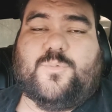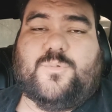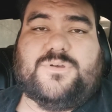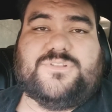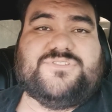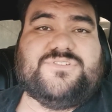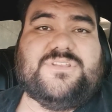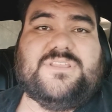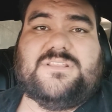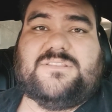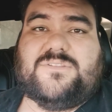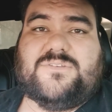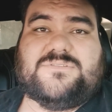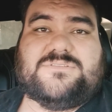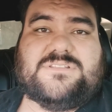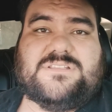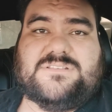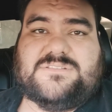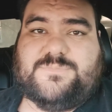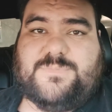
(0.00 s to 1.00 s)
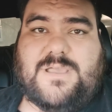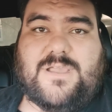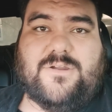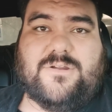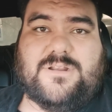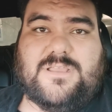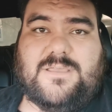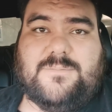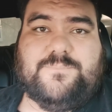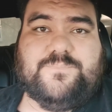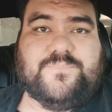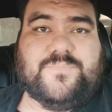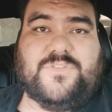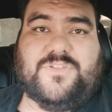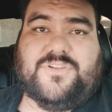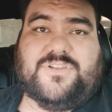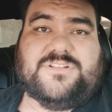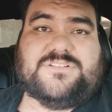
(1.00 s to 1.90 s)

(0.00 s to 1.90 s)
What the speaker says: Once you get those things powered up, you're